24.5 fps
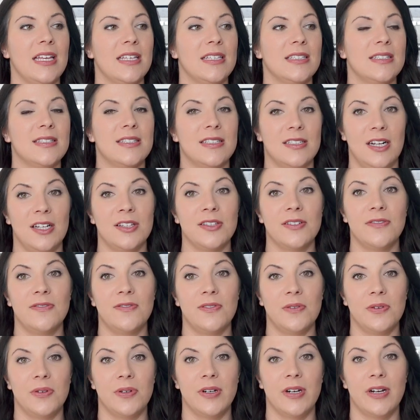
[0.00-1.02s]
sit on the
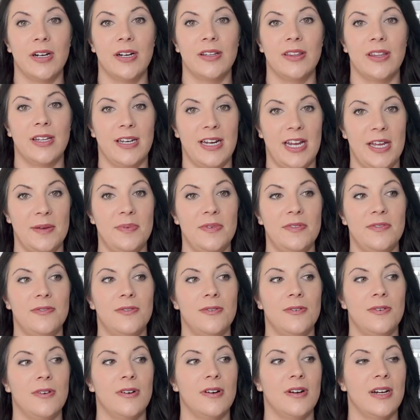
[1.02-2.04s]
floor the night
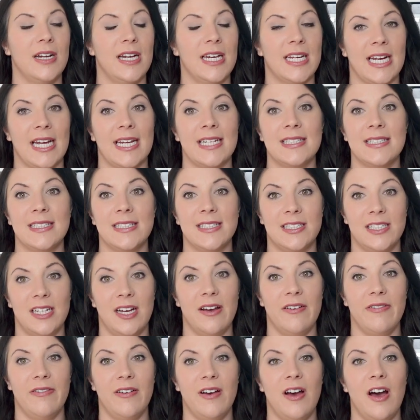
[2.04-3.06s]
before and I
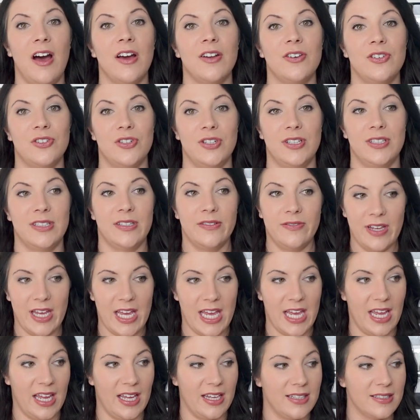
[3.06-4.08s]
stuff hundreds of
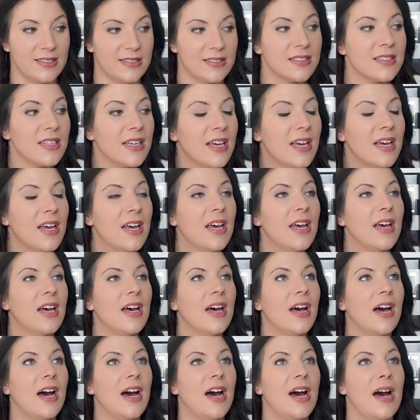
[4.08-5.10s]
eggs.
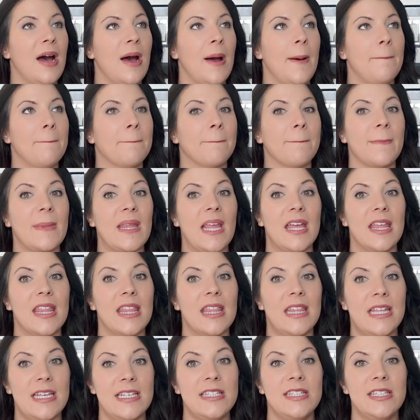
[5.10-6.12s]

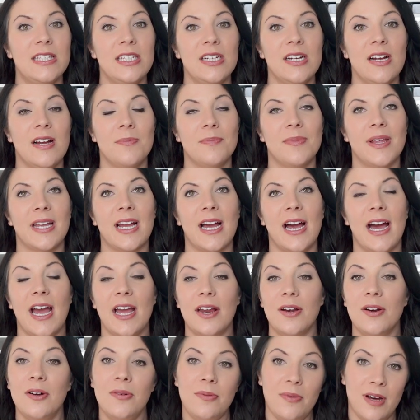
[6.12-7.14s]
This year I'm like,
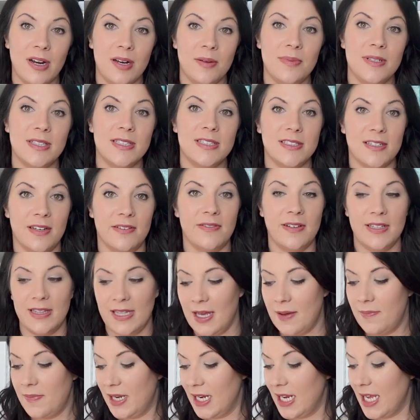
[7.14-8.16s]
I don't want to be stuffing
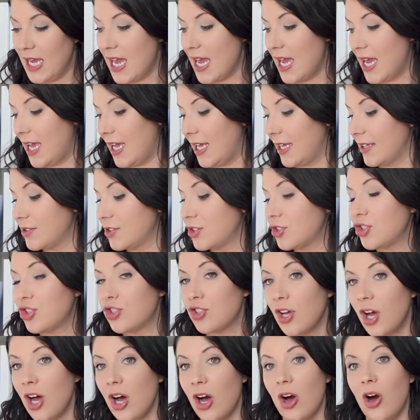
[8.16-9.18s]
that many eggs,
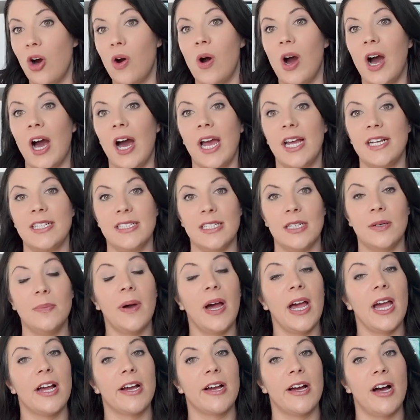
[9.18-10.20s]
so I did
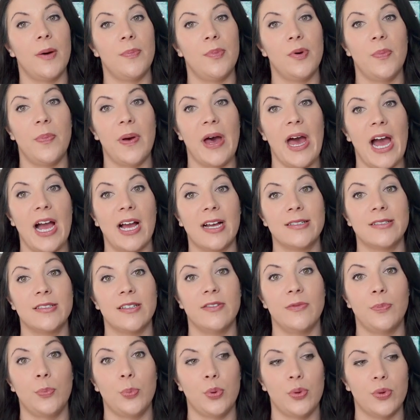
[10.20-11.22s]
buy a couple packs
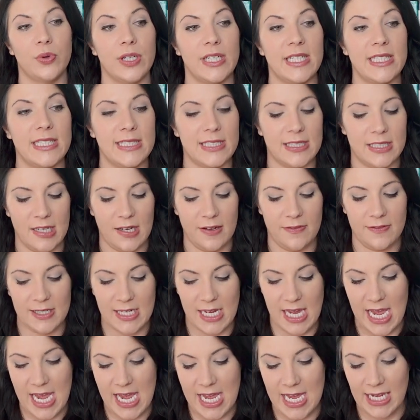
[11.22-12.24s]
of pre-stuffed
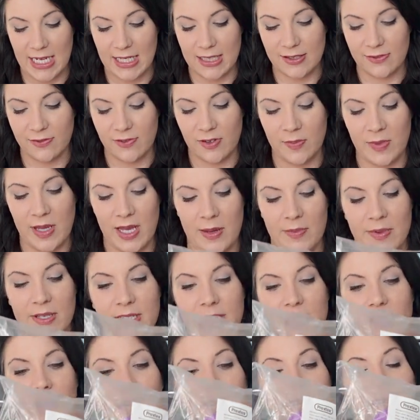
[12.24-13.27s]
eggs from
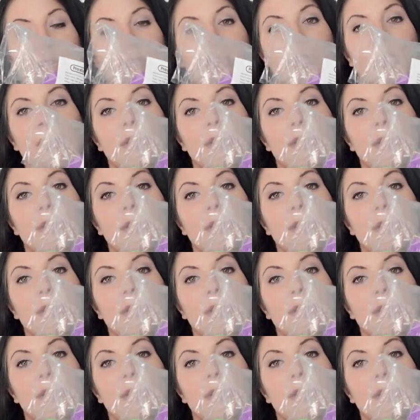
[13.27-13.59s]
Amazon.